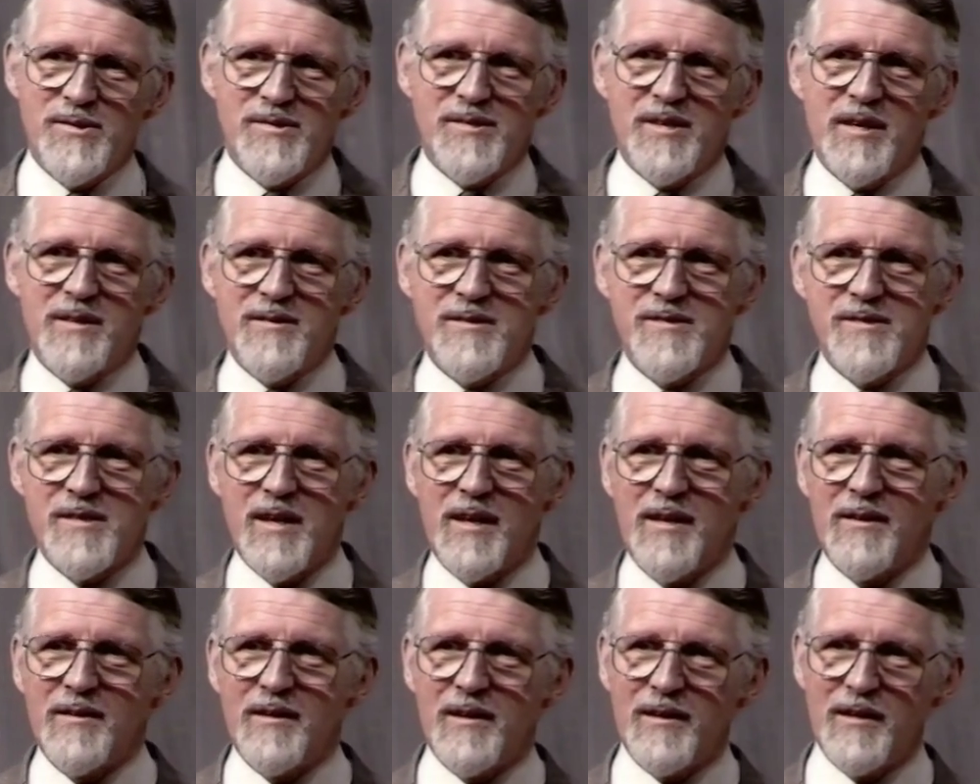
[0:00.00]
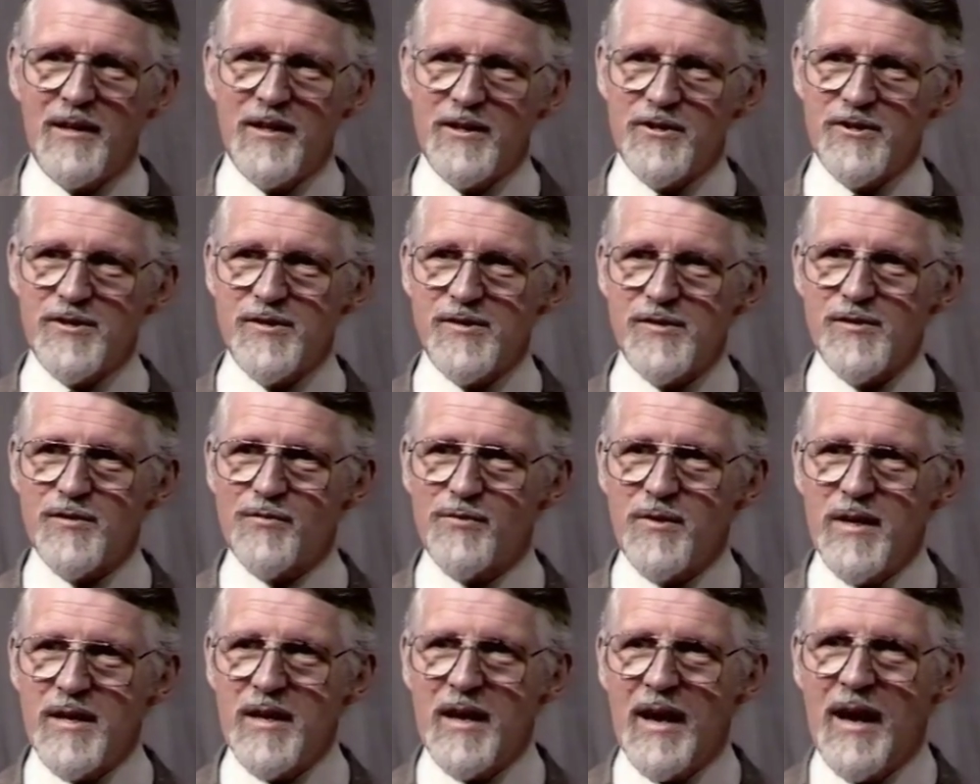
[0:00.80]
says in Galatians
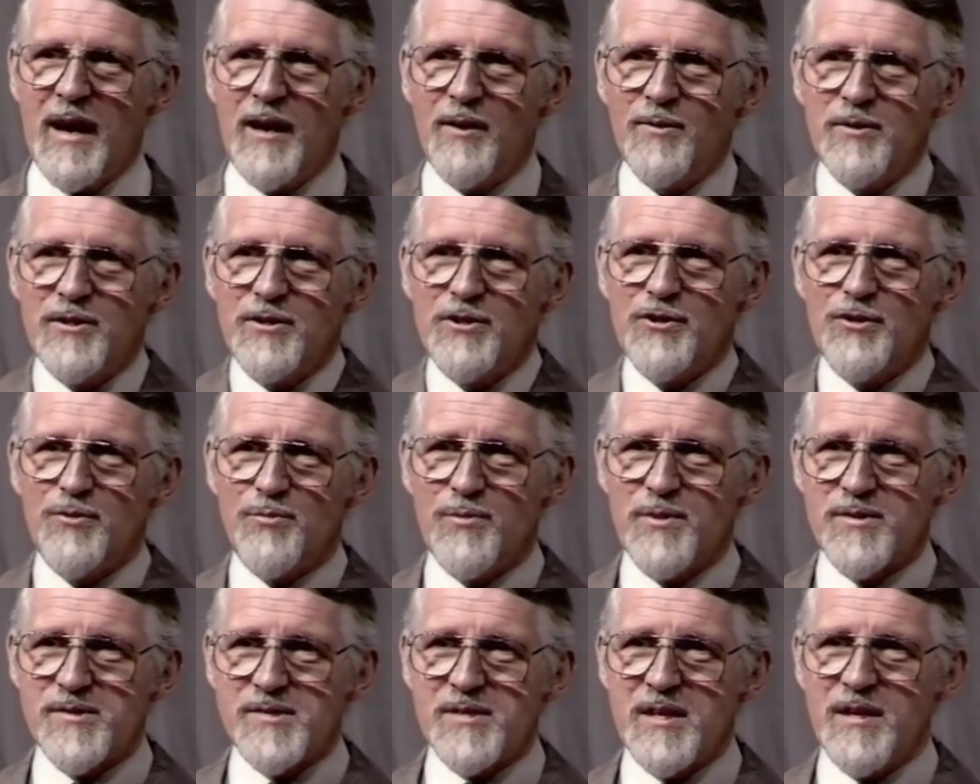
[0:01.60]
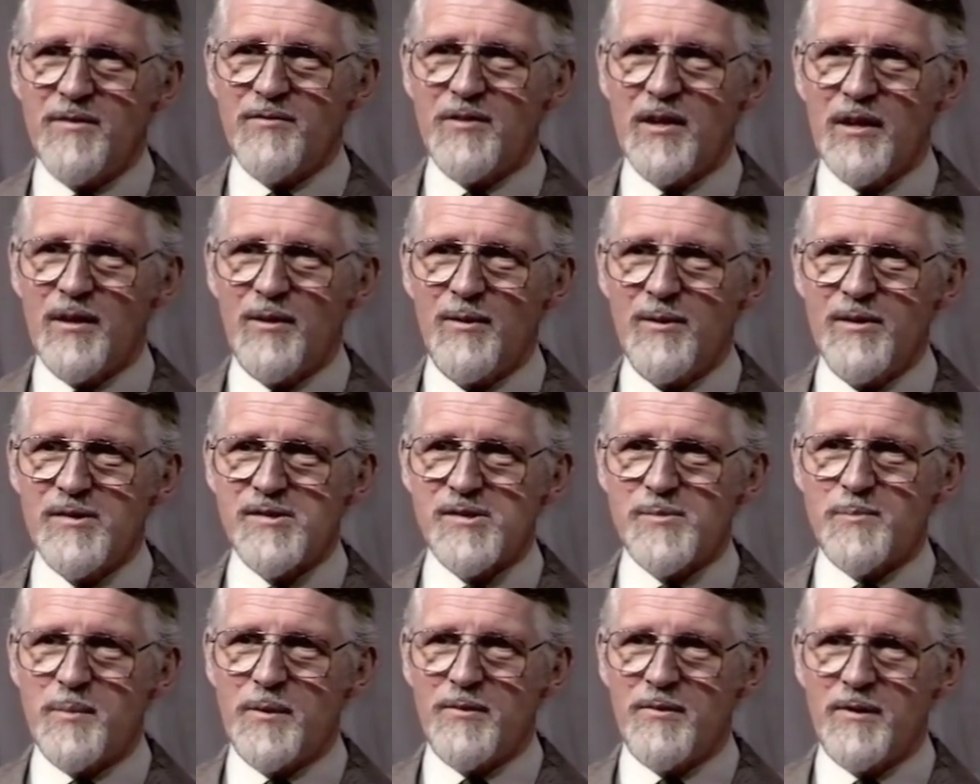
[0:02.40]
3, how did you receive the Holy
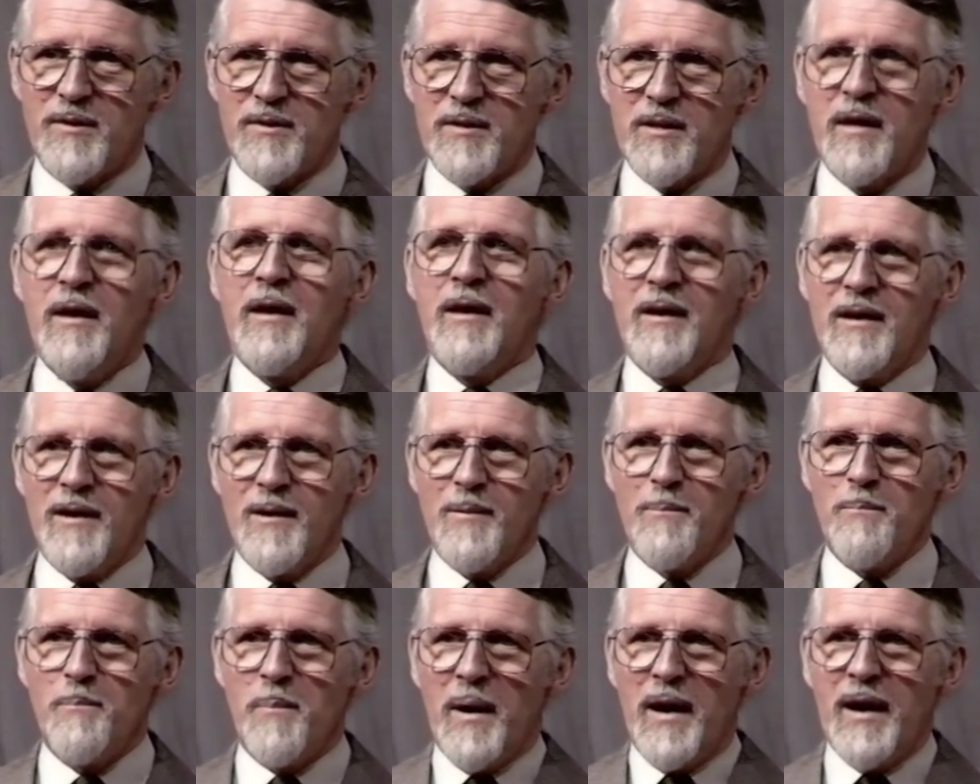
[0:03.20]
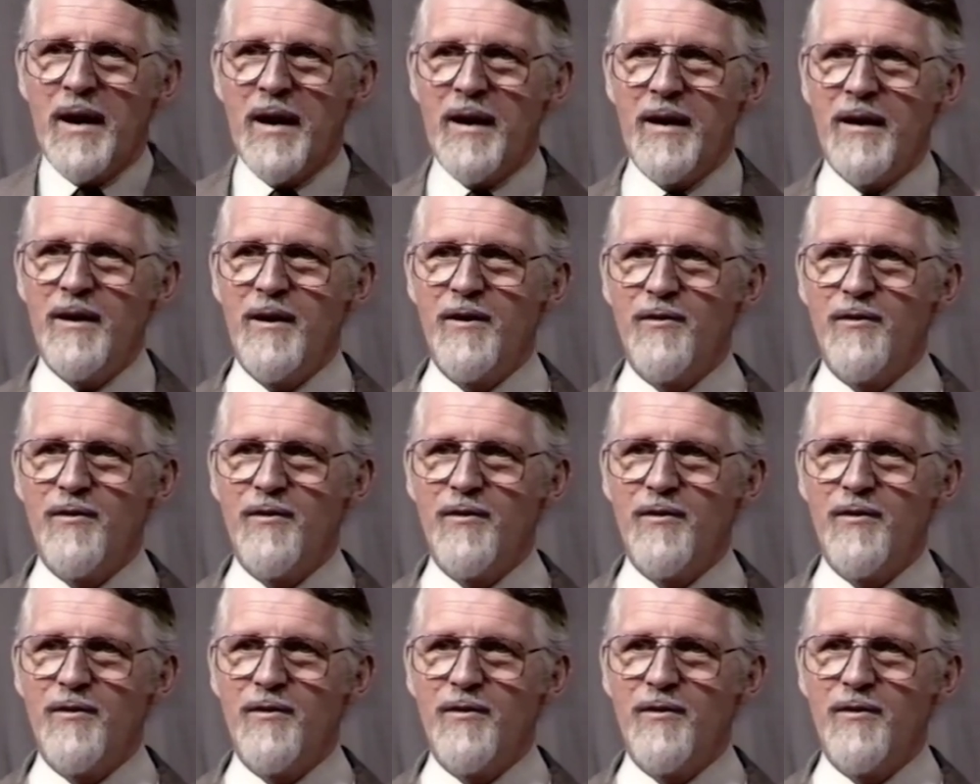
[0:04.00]
Spirit? By